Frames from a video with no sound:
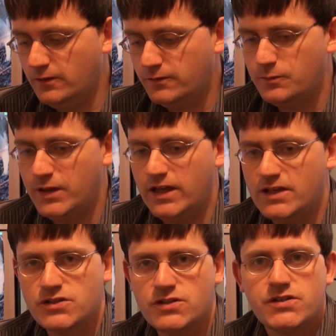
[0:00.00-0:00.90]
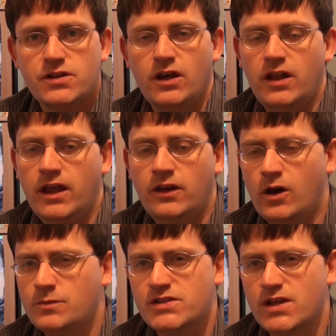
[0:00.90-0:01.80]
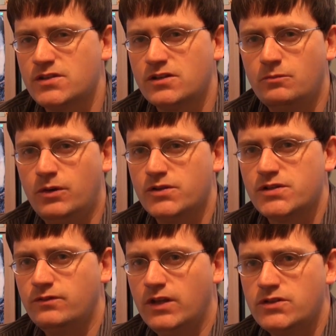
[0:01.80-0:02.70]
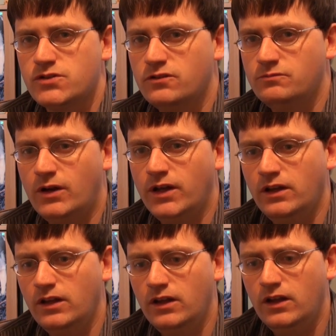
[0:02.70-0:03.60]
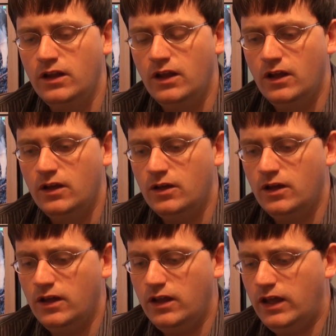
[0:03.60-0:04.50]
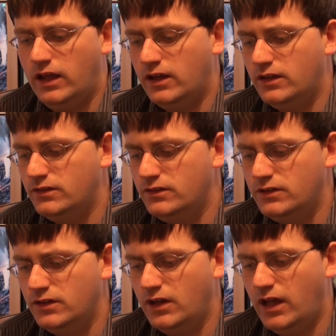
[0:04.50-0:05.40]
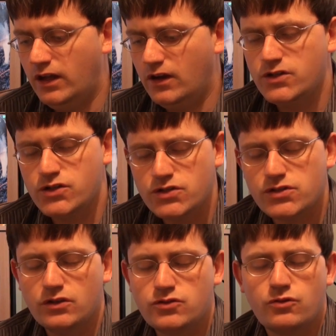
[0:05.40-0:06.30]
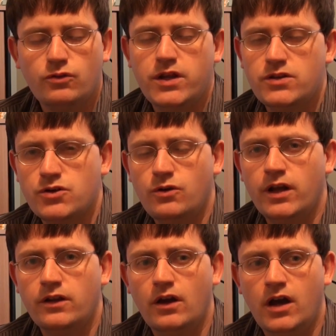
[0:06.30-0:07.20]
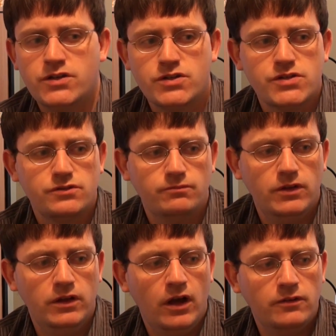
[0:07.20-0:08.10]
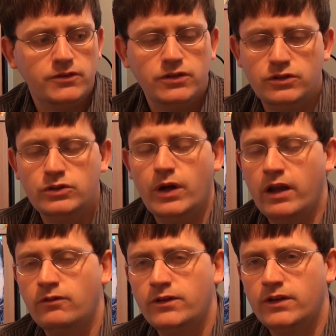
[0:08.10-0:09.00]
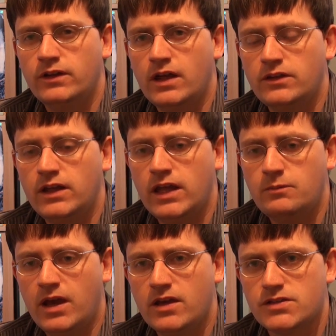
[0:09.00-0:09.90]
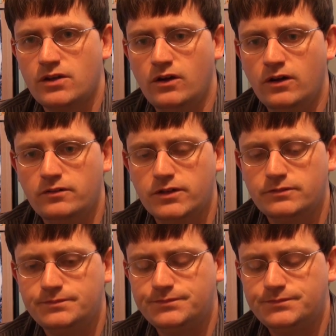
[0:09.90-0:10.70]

for me, it's just an obsessive-compulsive nature of mine, and I just truly enjoy it. I just love to do everything that the game has to offer,